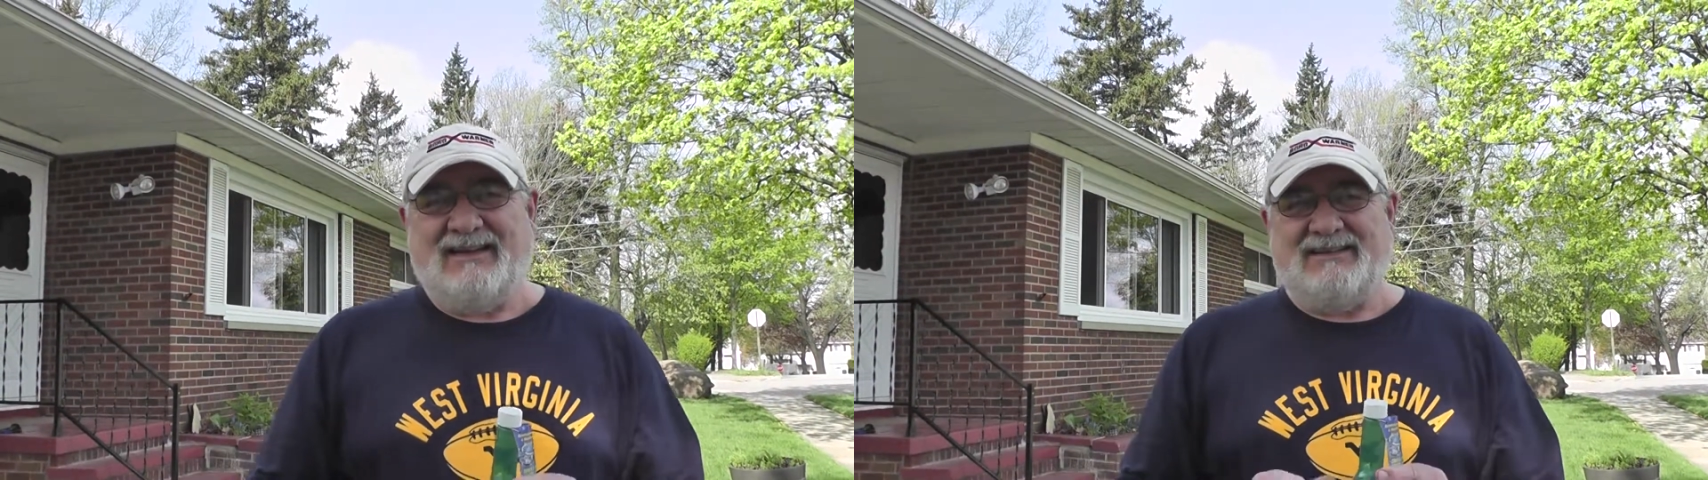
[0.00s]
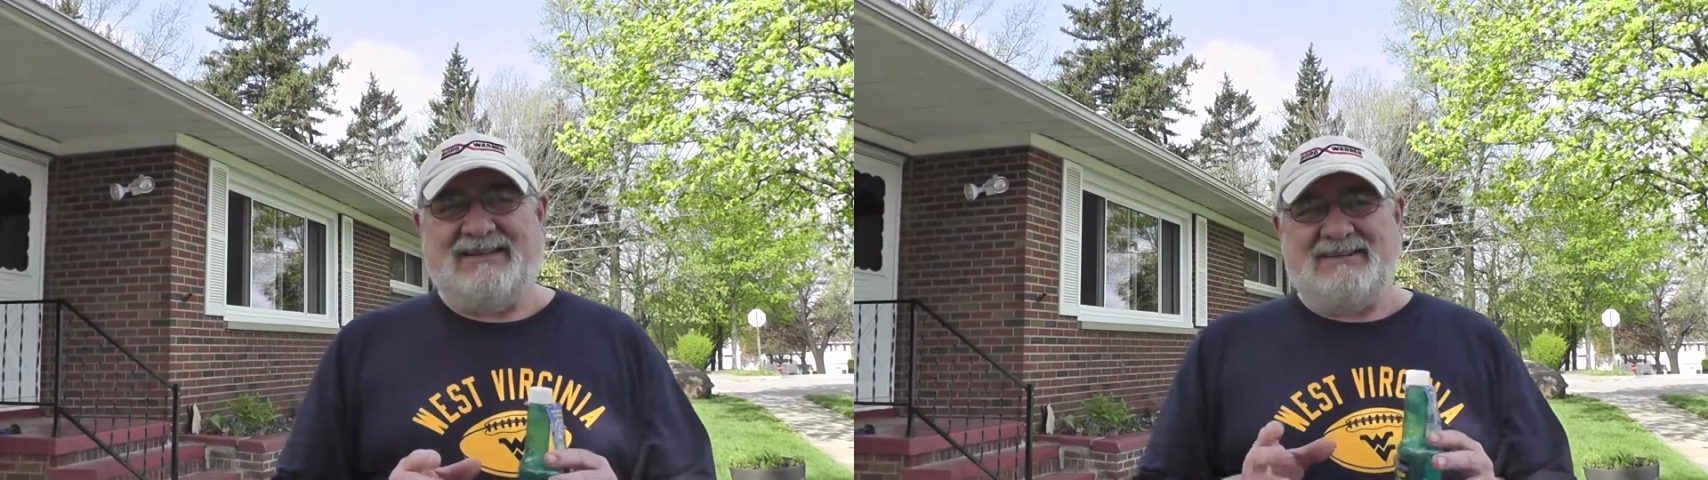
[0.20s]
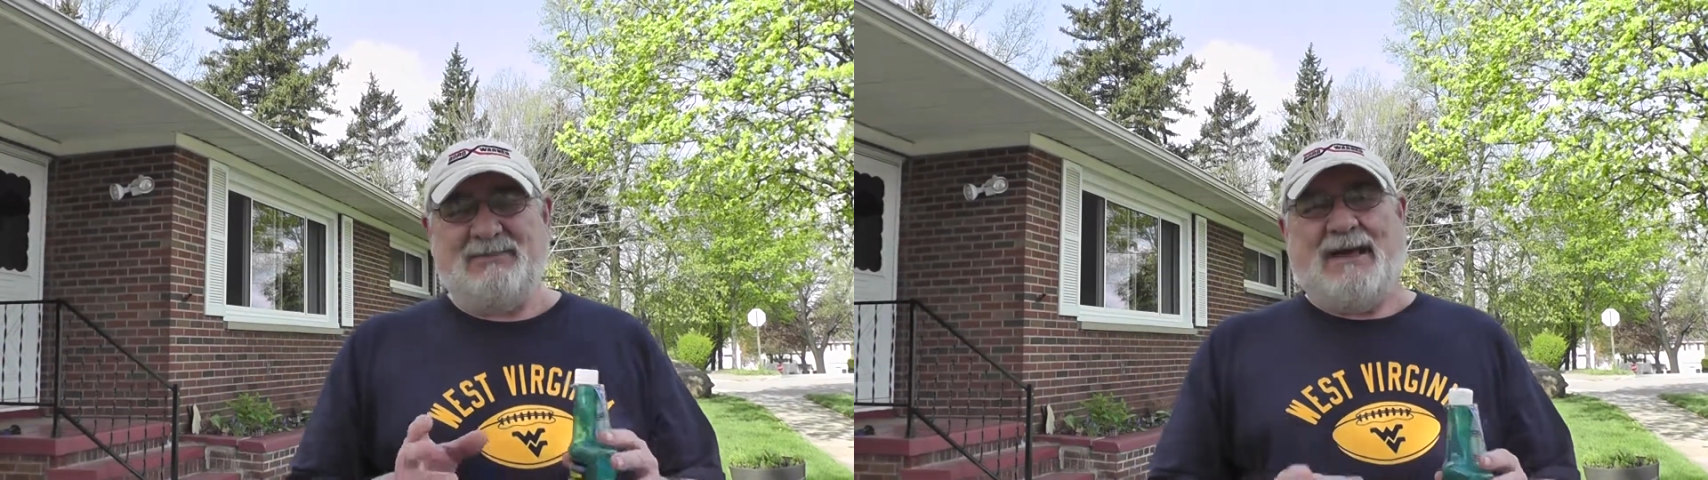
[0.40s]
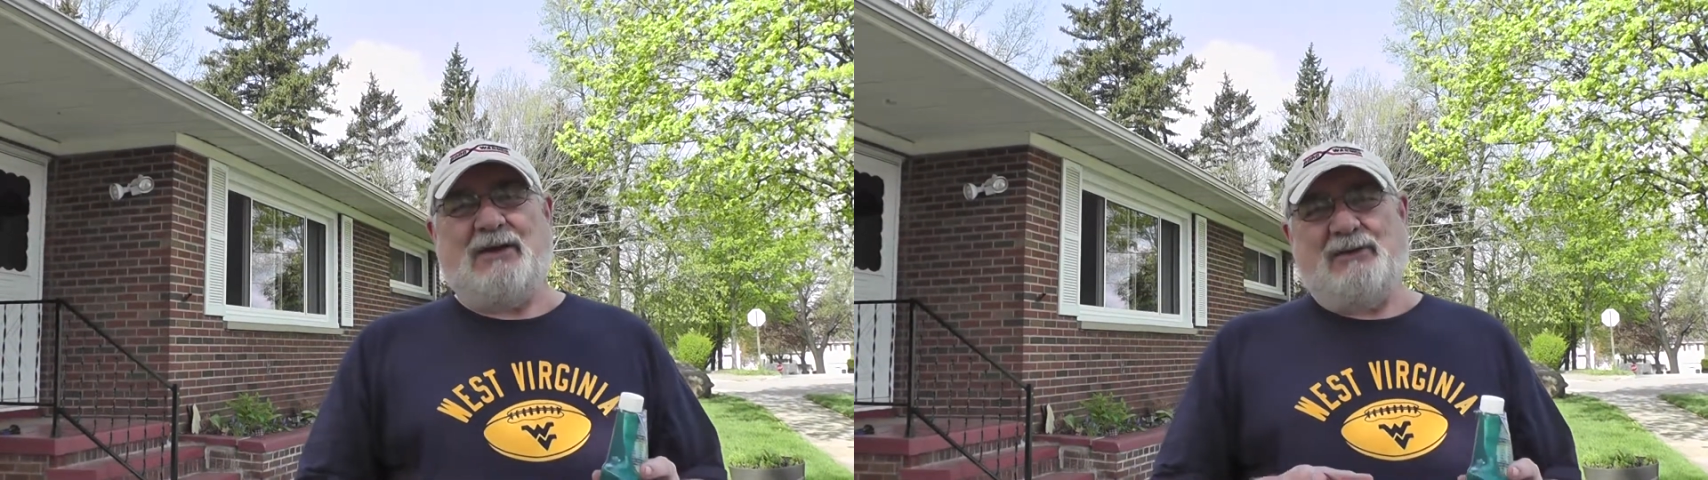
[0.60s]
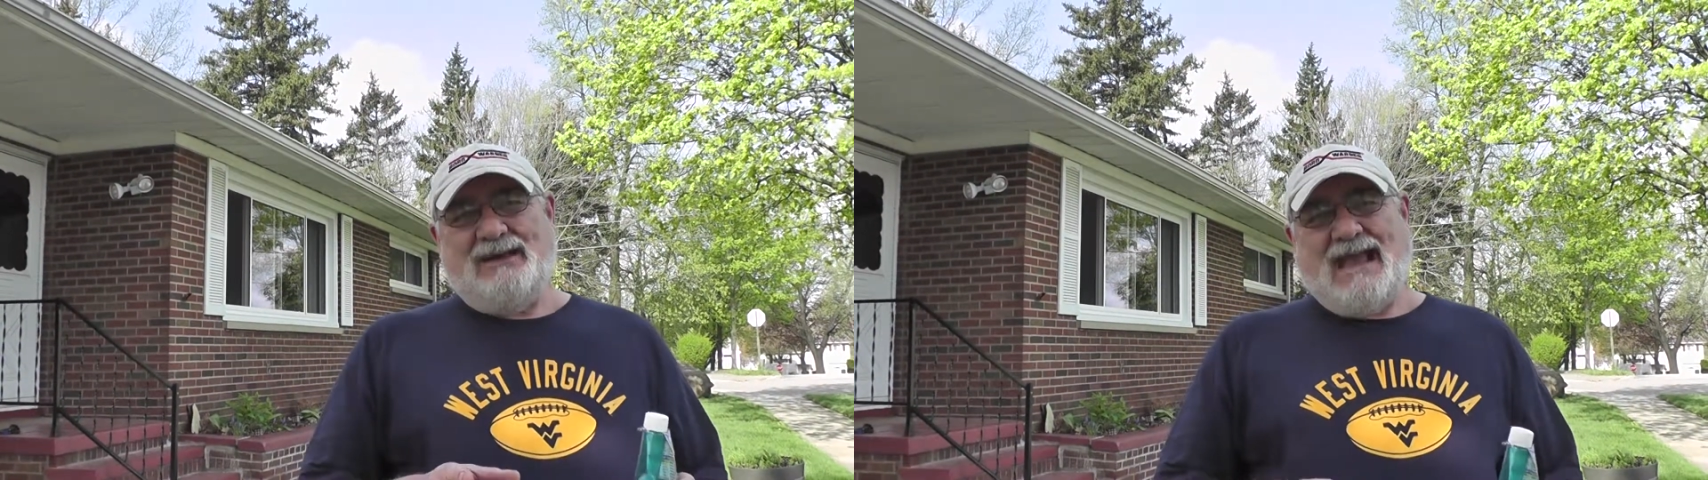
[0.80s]
Take the
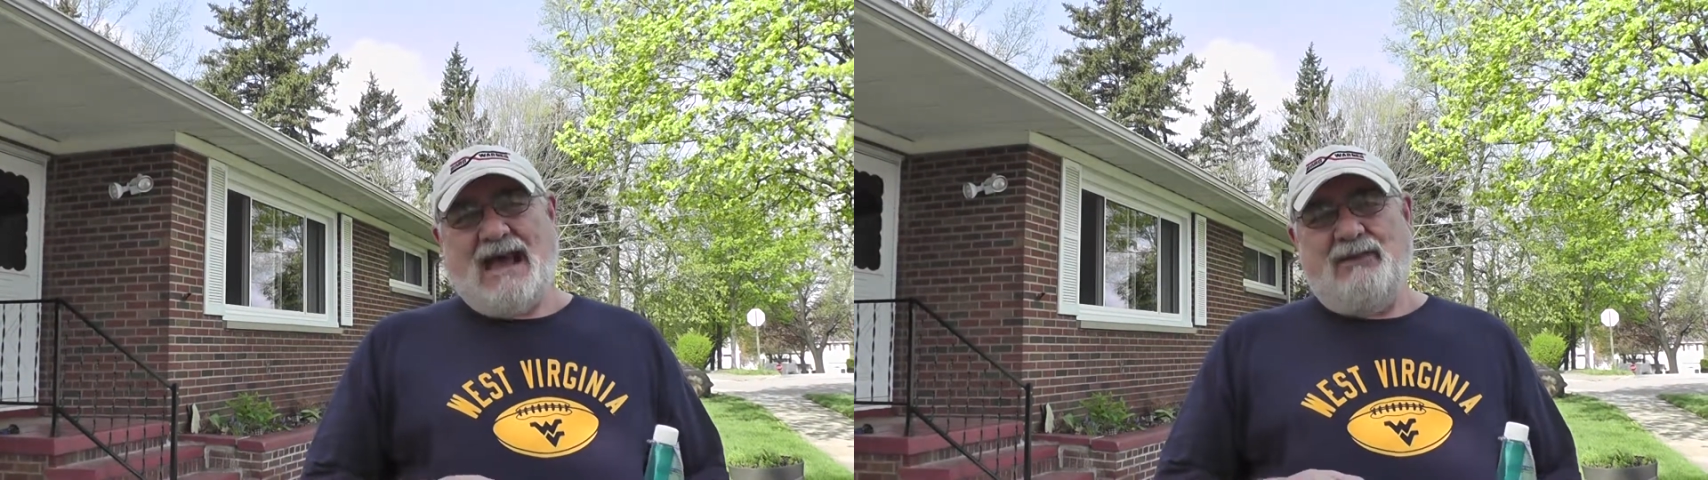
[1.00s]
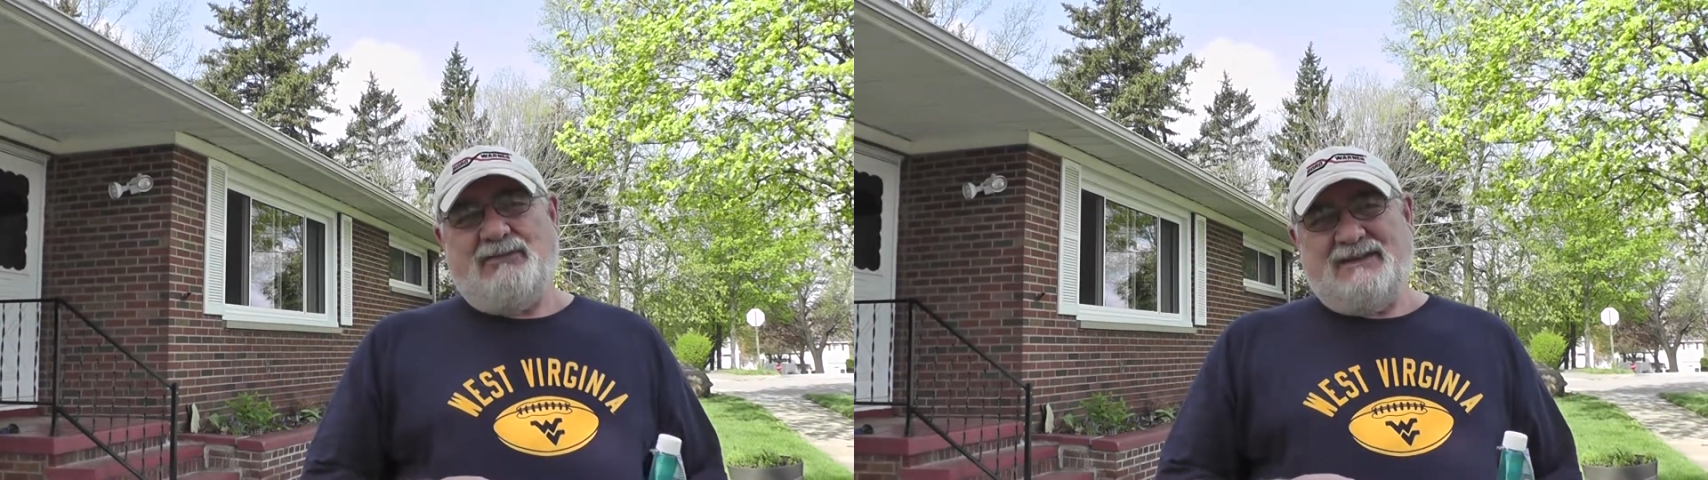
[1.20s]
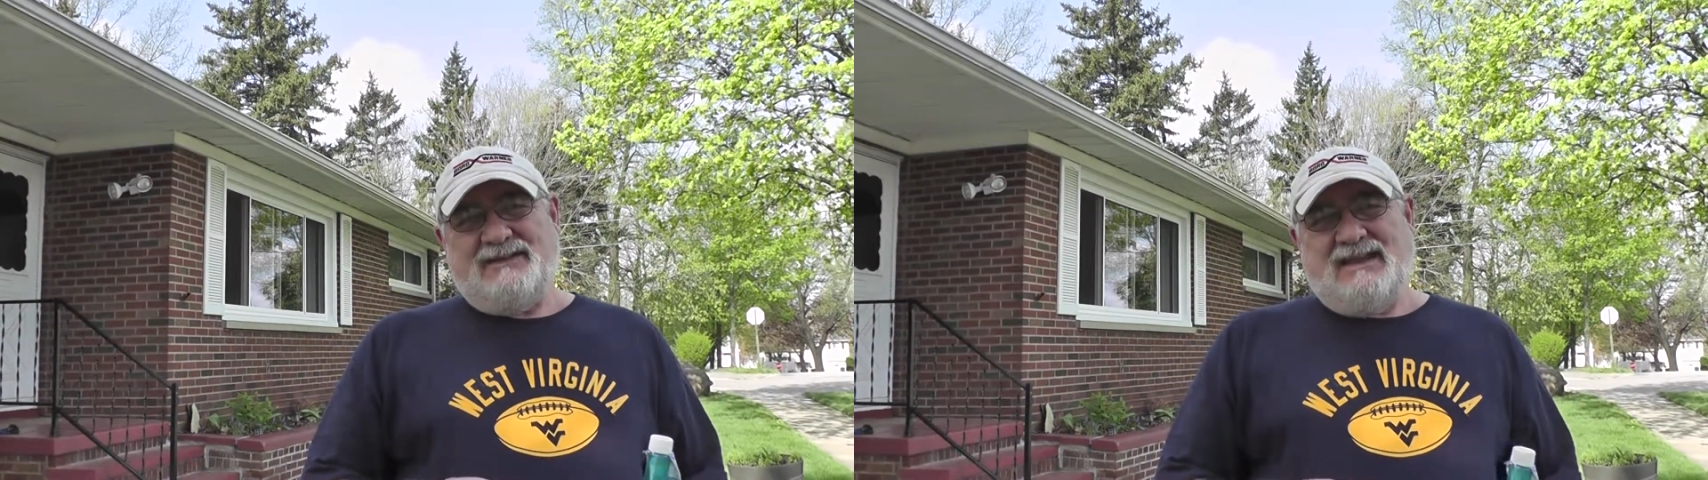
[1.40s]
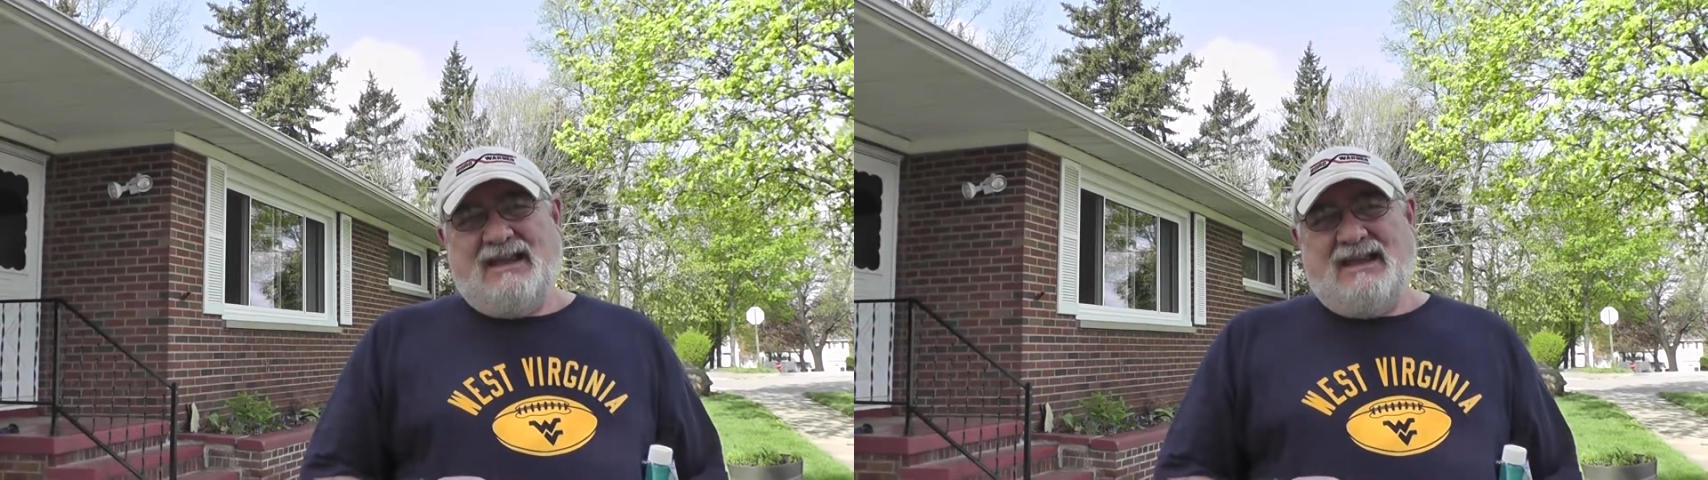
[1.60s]
battery out of it